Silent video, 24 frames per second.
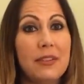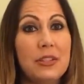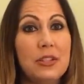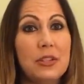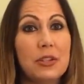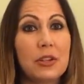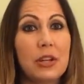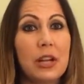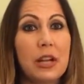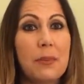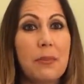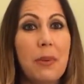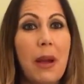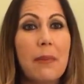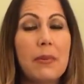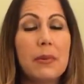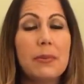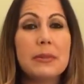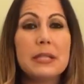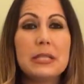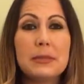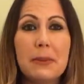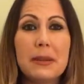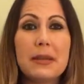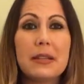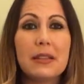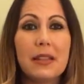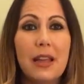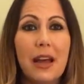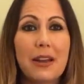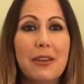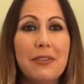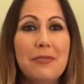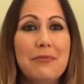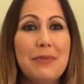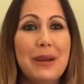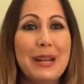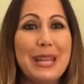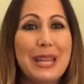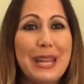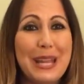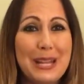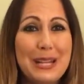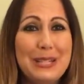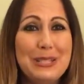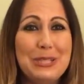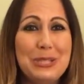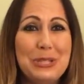and you're going to probably spend a lot of
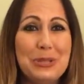money in